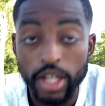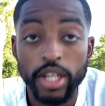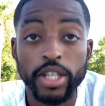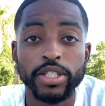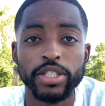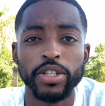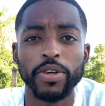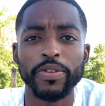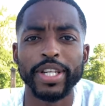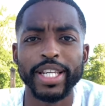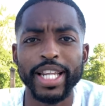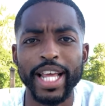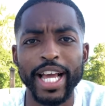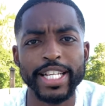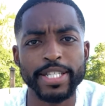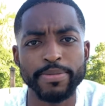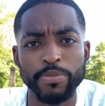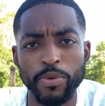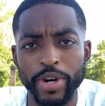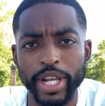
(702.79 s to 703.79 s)
So the
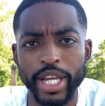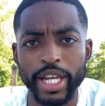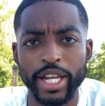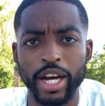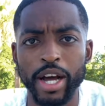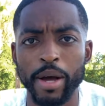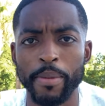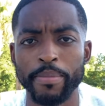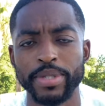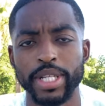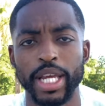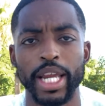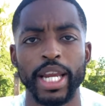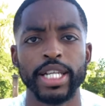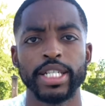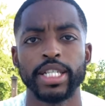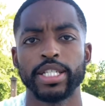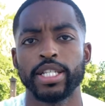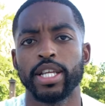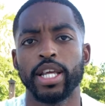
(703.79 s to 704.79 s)
next morning comes, and
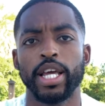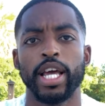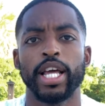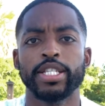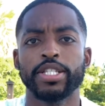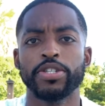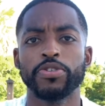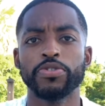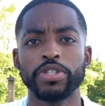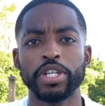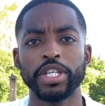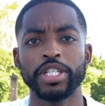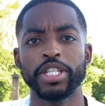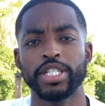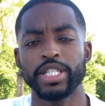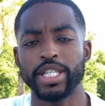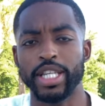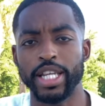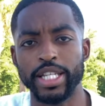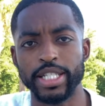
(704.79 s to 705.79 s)
it's usually
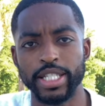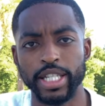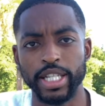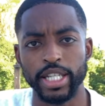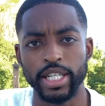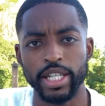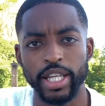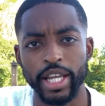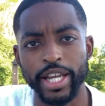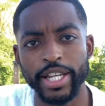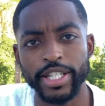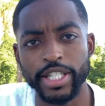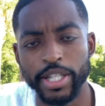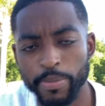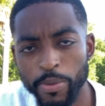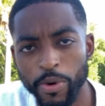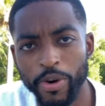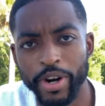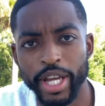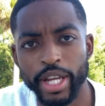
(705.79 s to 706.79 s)
just an easy
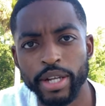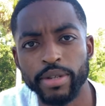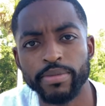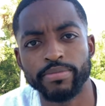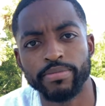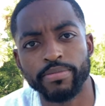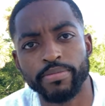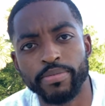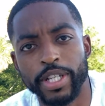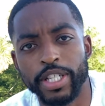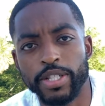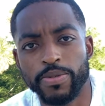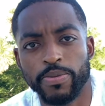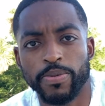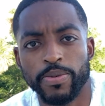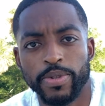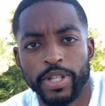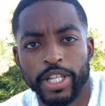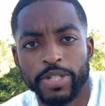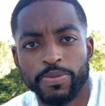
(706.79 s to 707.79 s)
morning. This
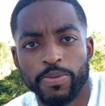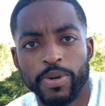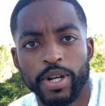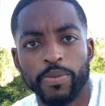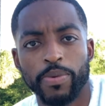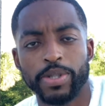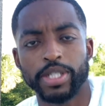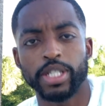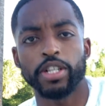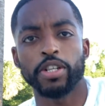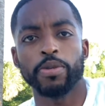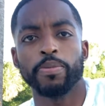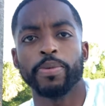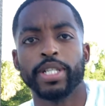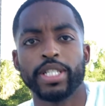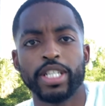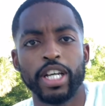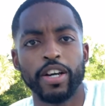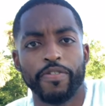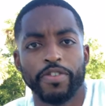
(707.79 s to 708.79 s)
one was a little
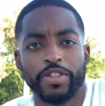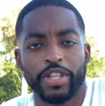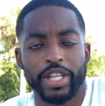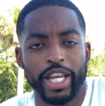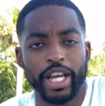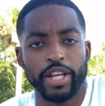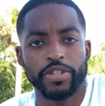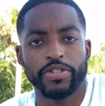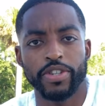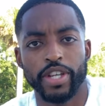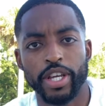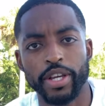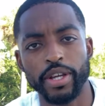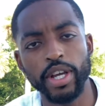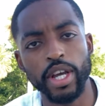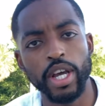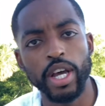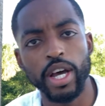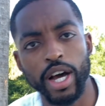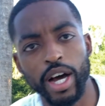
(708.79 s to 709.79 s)
bit tougher than yesterday.
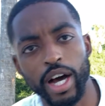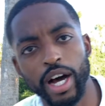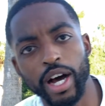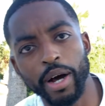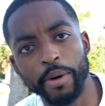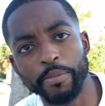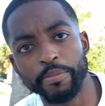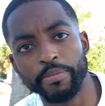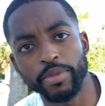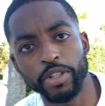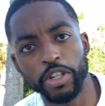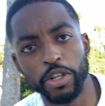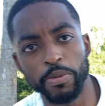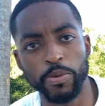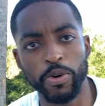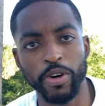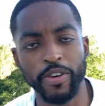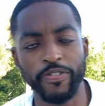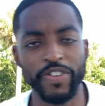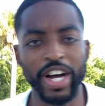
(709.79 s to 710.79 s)
A little
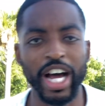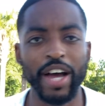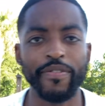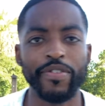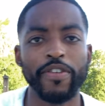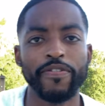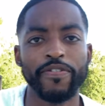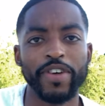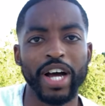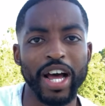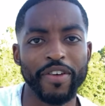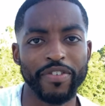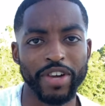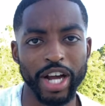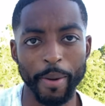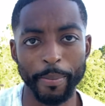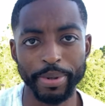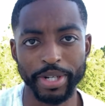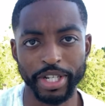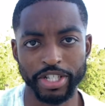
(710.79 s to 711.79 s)
more 5v5,
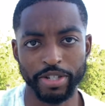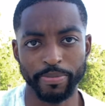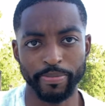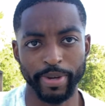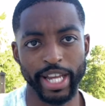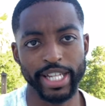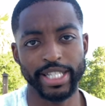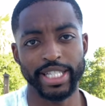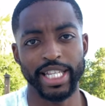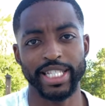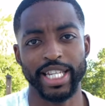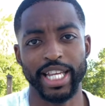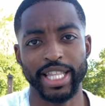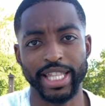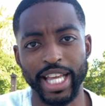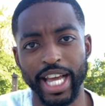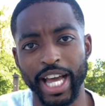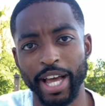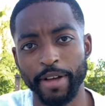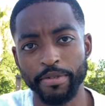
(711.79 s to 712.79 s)
competition-based, things like
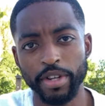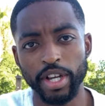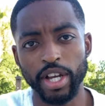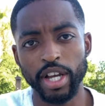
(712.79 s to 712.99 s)
that.